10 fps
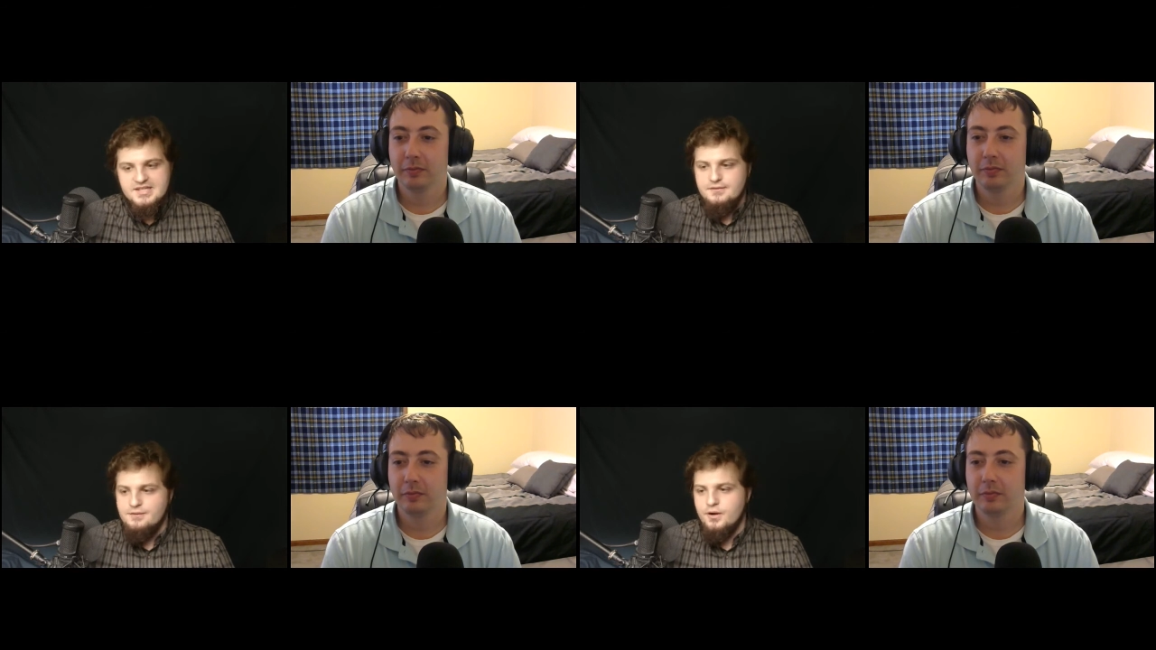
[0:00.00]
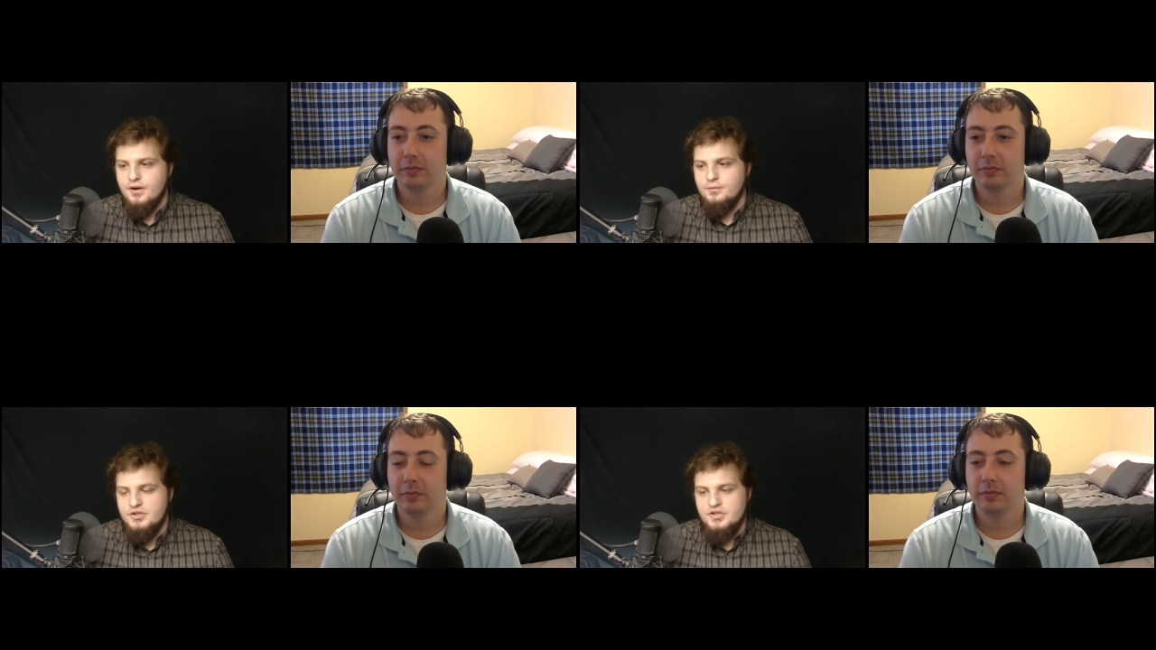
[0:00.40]
Speaker 1: for.
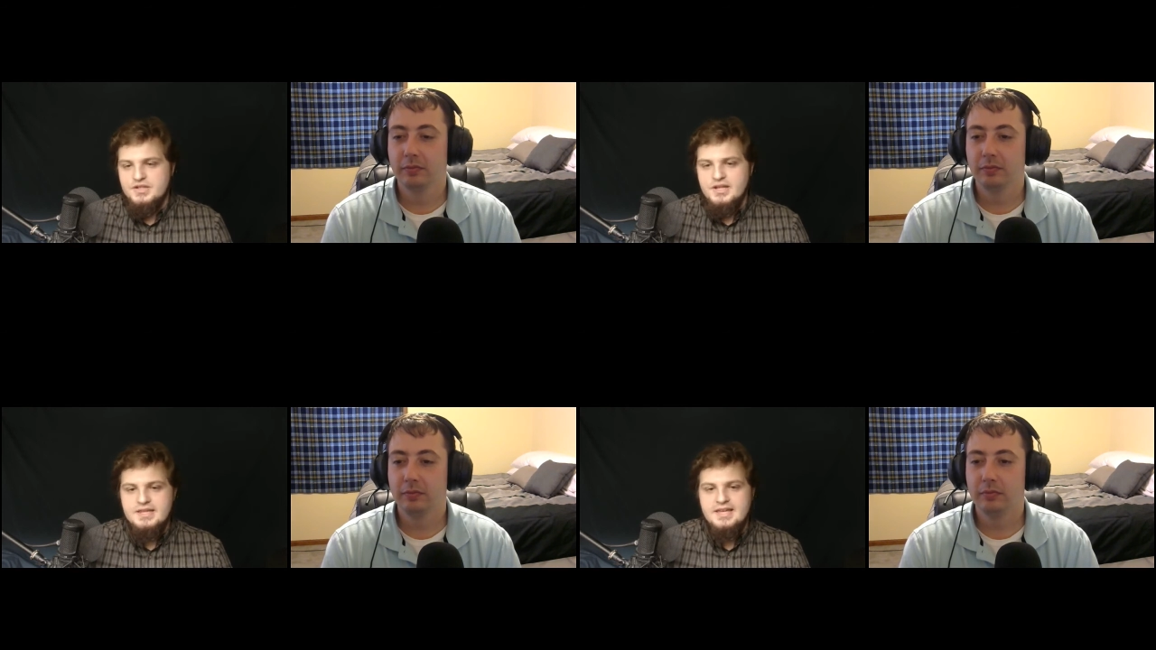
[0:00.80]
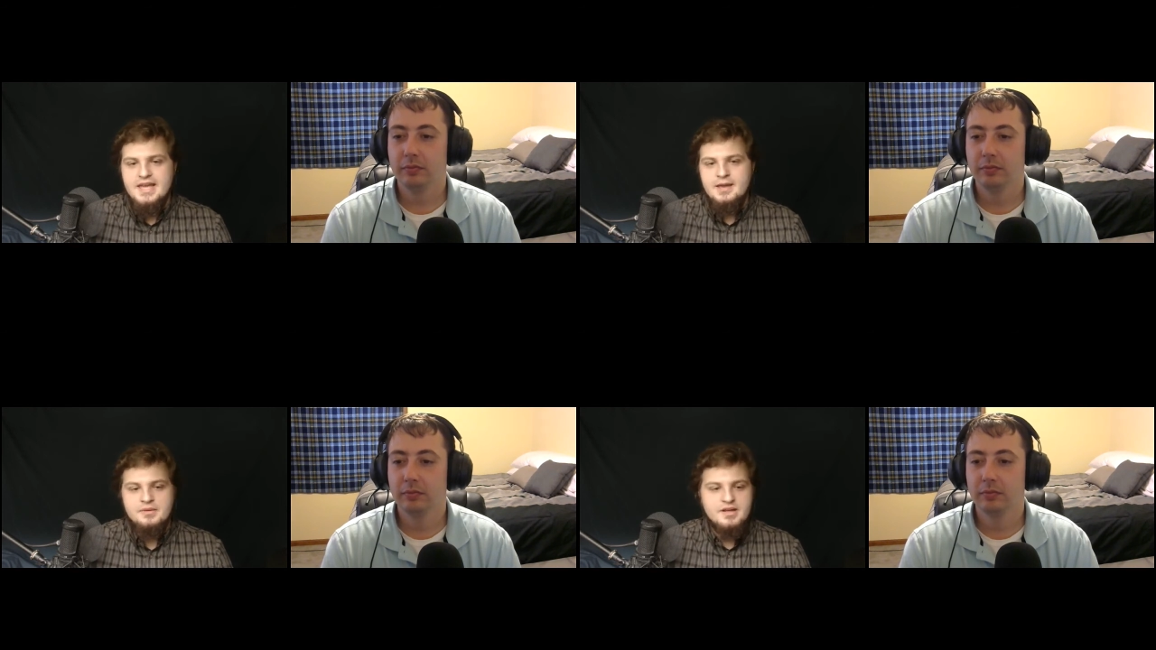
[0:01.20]
We just need the
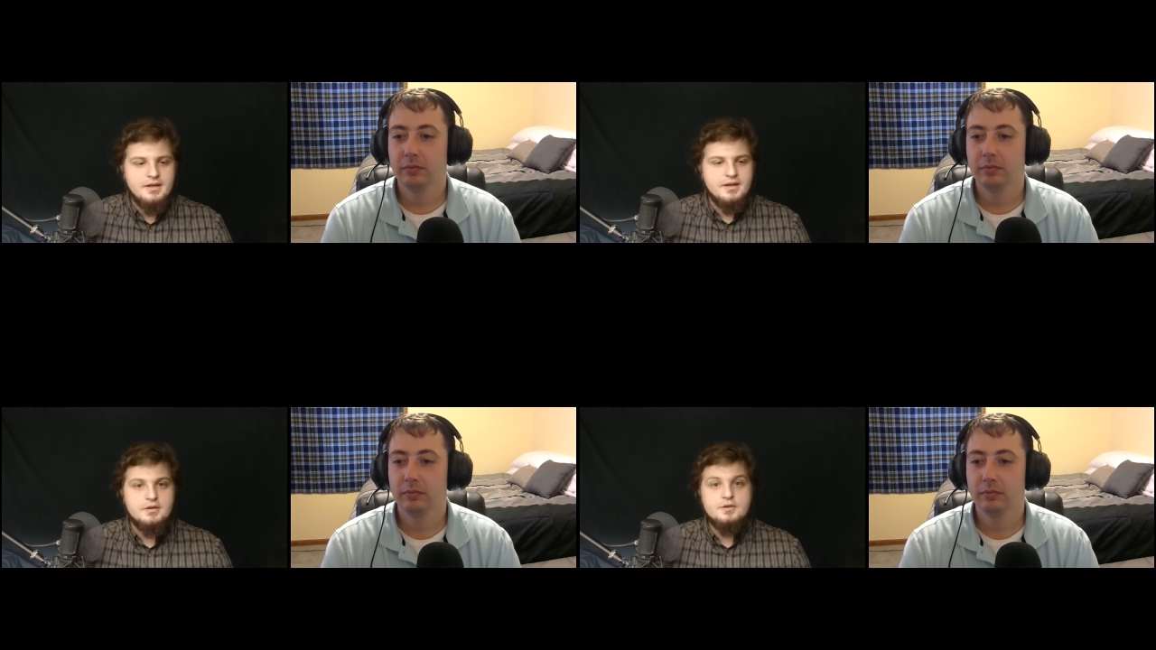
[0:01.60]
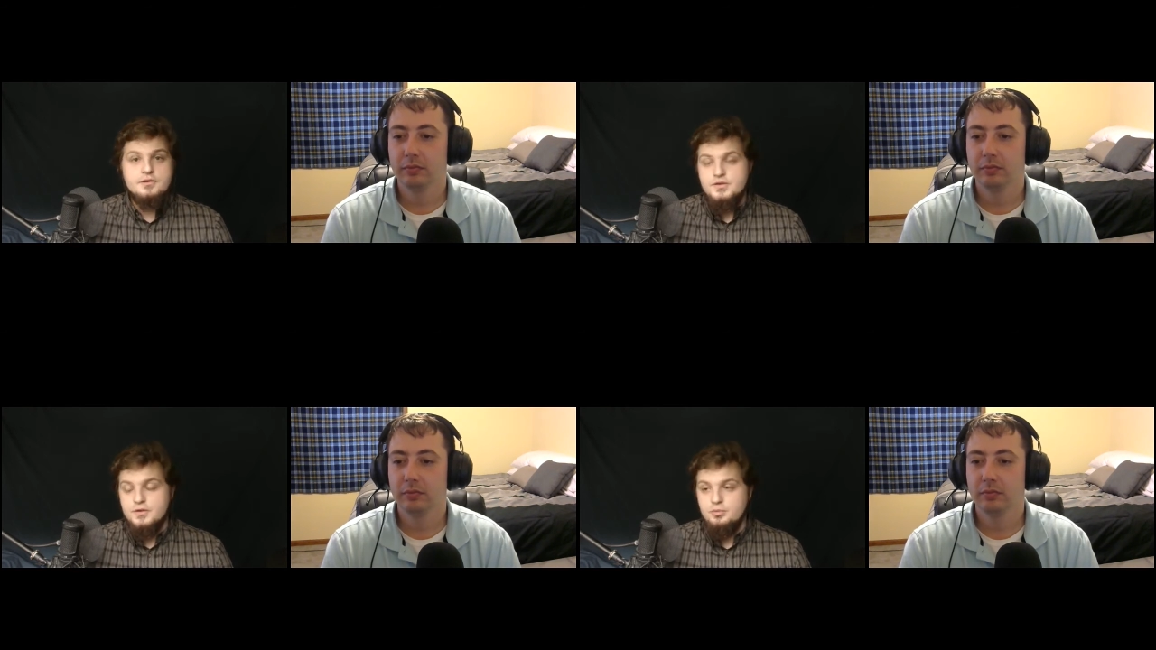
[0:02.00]
game
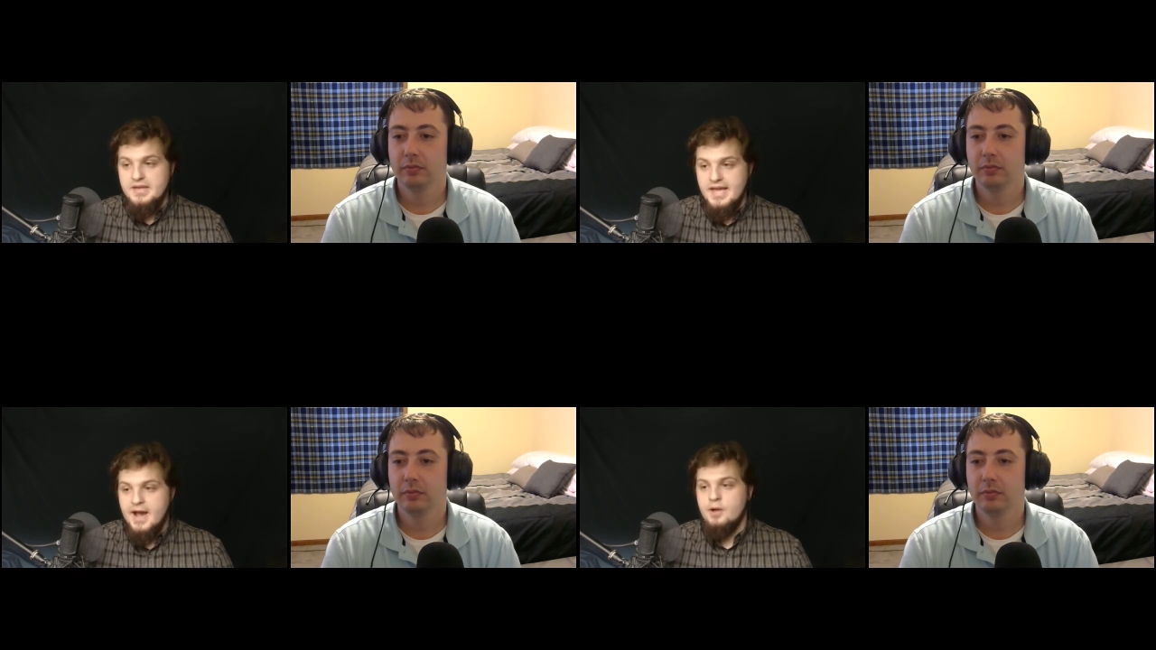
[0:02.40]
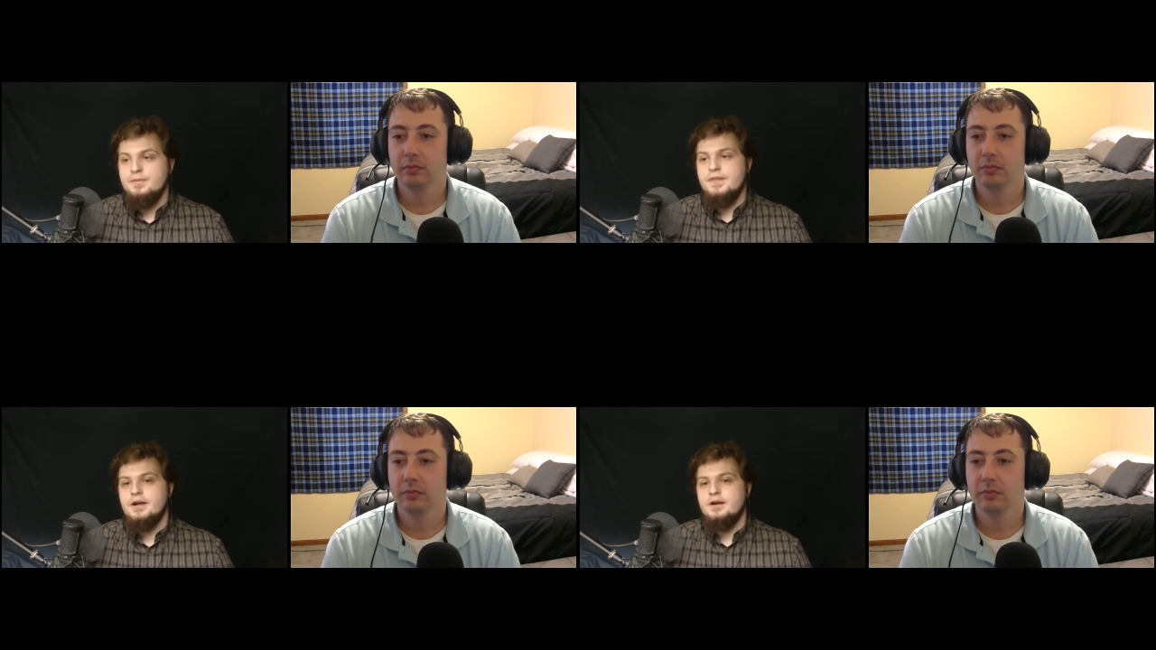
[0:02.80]
to be out
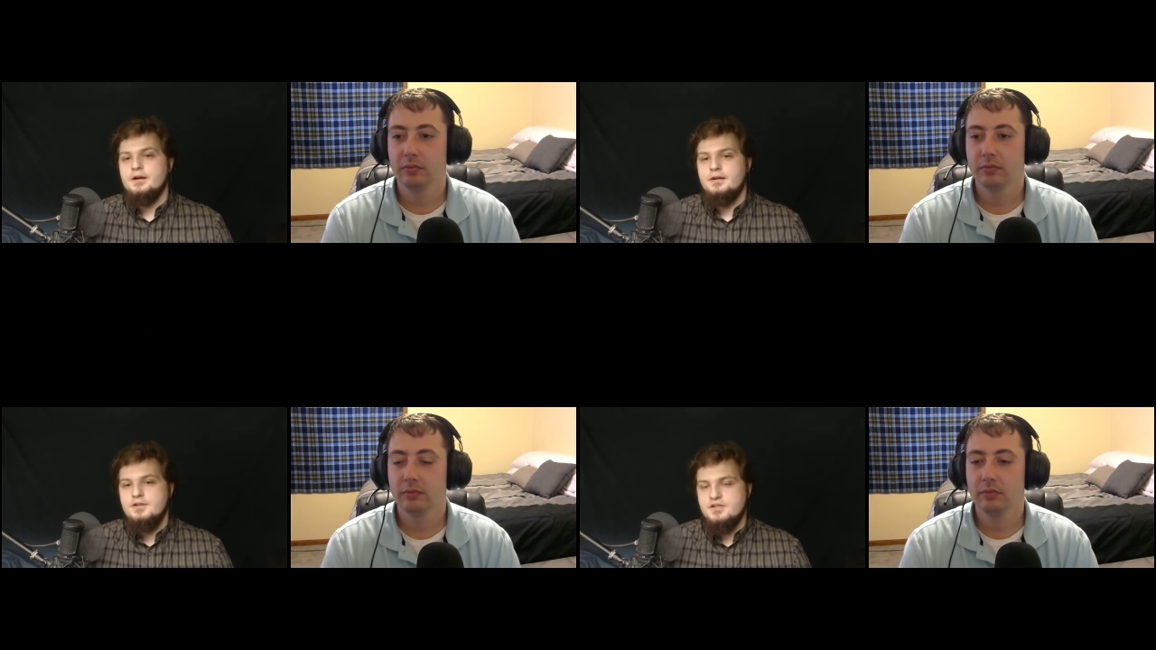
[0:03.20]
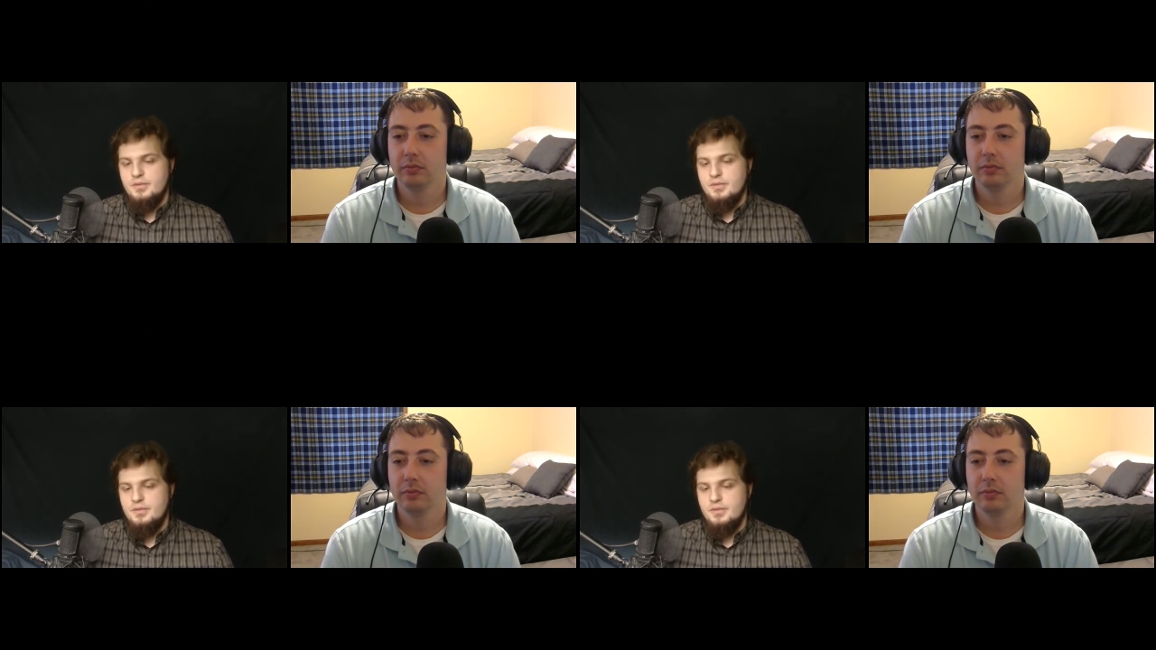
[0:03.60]
there to